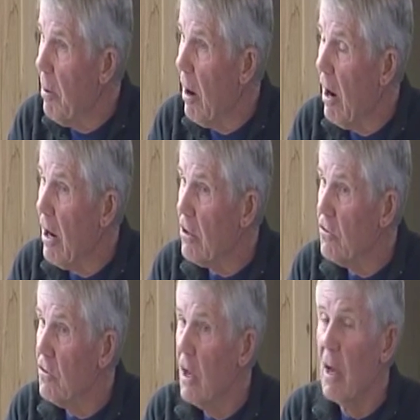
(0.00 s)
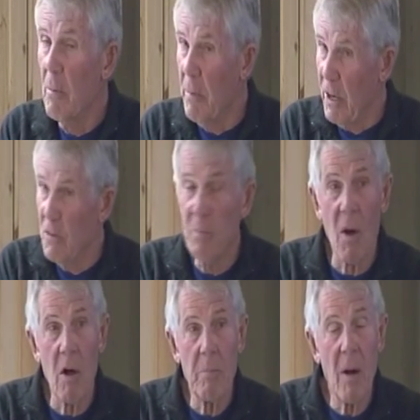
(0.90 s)
parks,
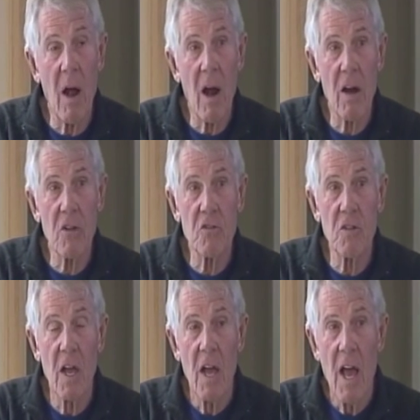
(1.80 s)
baseball parks,